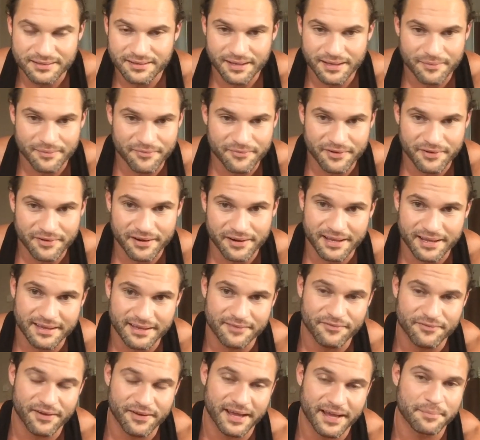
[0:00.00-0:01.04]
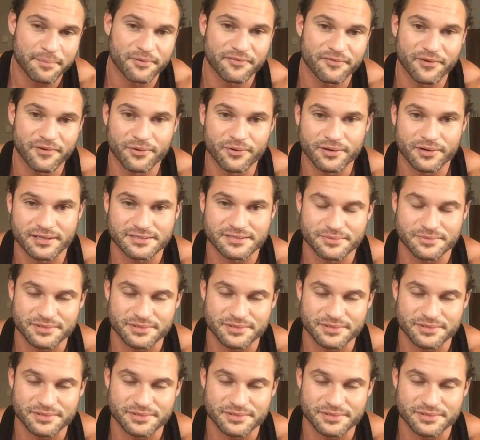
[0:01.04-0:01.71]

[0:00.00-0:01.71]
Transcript: I can hyper-focus,